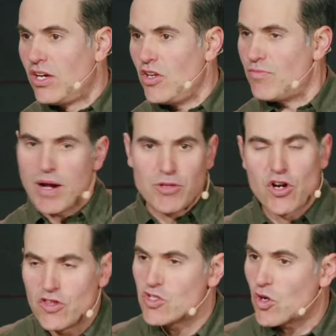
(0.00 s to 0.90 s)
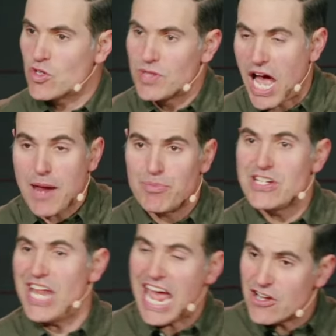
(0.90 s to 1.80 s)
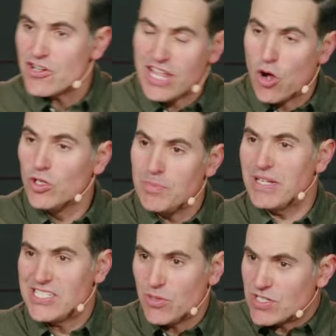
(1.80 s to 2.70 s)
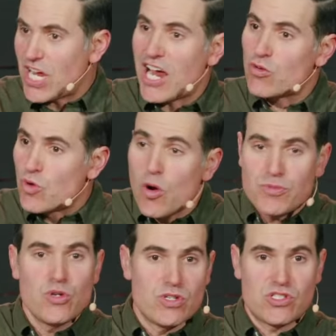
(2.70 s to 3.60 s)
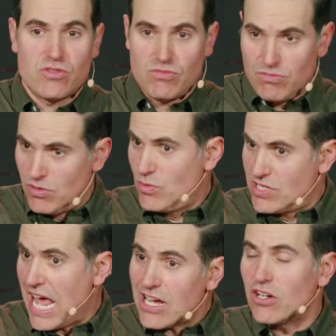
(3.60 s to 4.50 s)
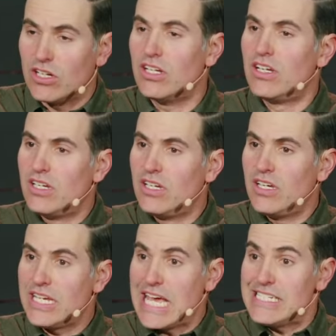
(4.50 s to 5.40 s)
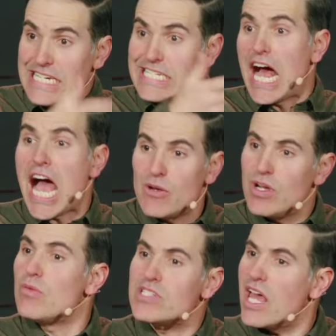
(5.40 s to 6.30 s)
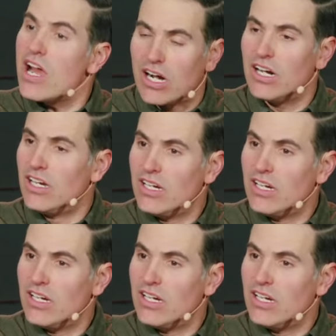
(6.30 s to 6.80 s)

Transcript: You've probably heard the stories. When the high priest entered the holy place, they would tie a rope to his, to his ankle in case he died when he was there.